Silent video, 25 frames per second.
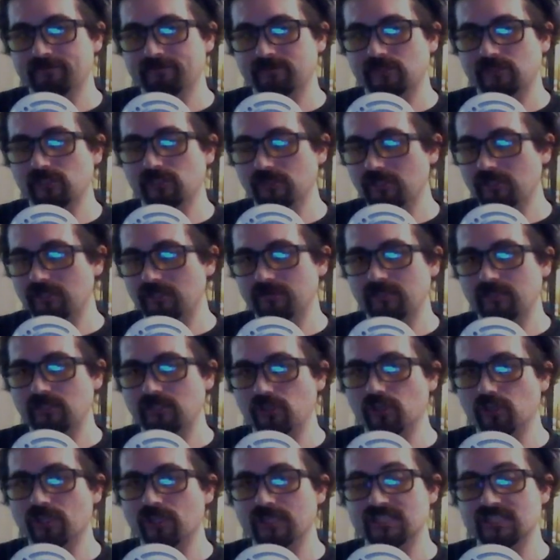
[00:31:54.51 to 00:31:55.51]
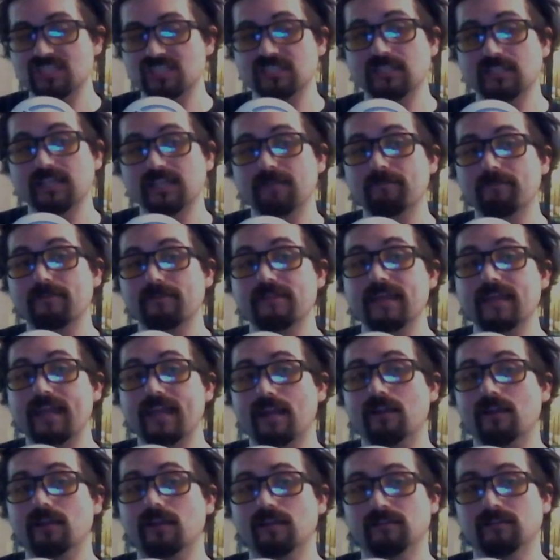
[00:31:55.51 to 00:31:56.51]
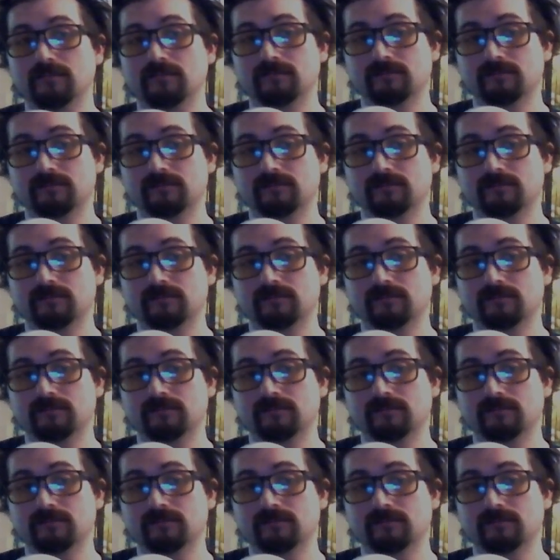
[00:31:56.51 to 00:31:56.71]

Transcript: You're going to sleep there.